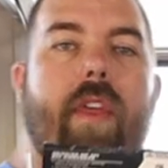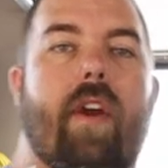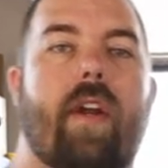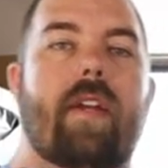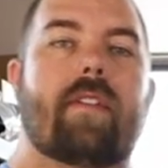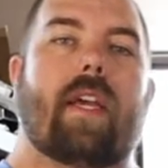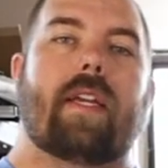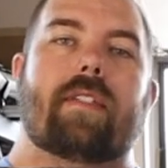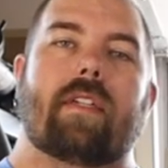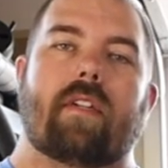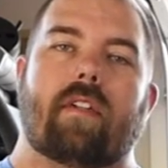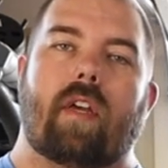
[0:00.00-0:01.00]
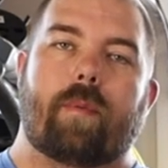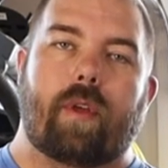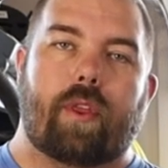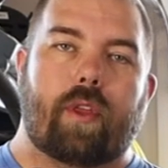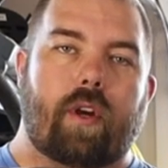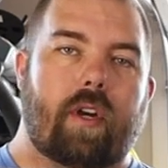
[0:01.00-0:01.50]
There is a
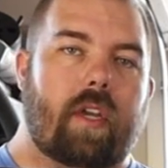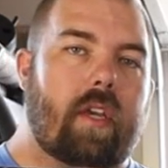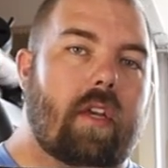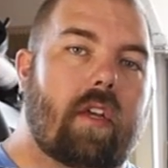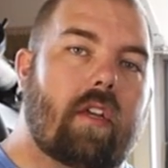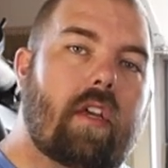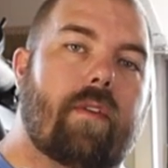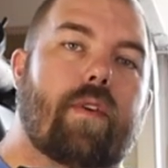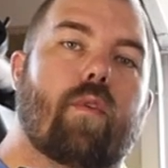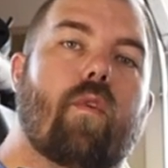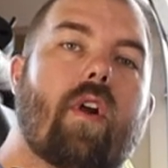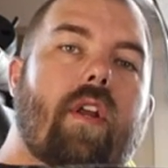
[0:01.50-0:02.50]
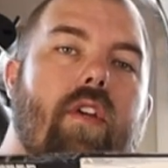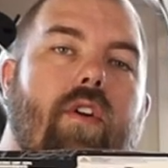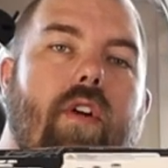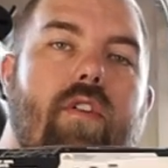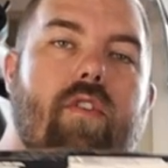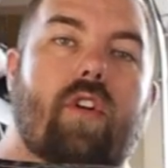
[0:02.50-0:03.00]
10W30 if you're running
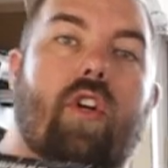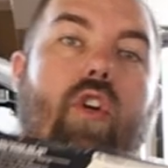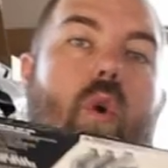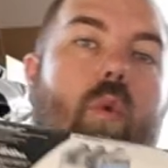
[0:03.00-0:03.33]
your engine in